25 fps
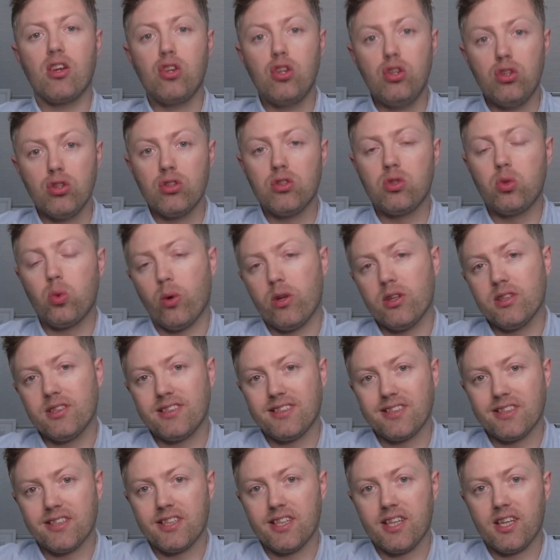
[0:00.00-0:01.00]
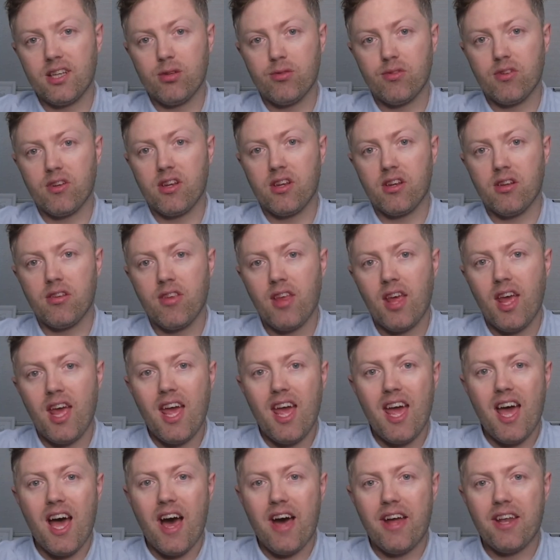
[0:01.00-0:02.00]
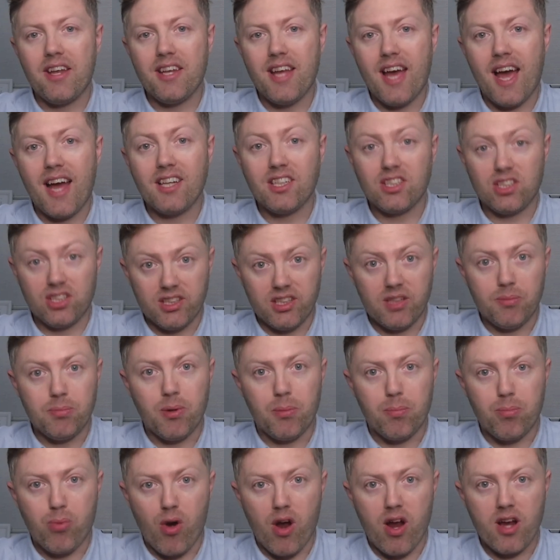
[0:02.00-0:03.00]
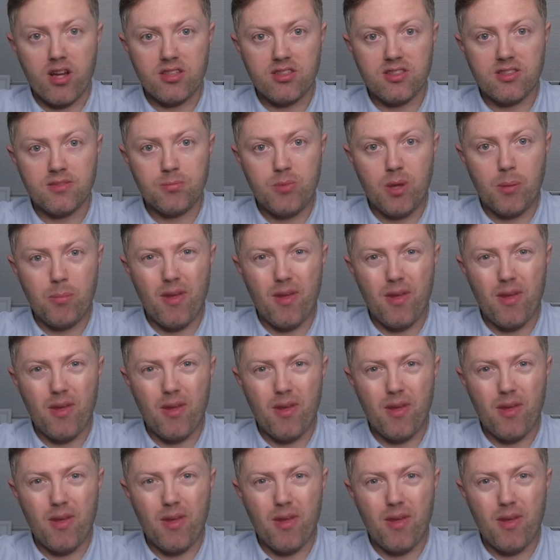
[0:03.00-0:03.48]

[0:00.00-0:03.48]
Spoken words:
good quality EVs and at a cheaper price.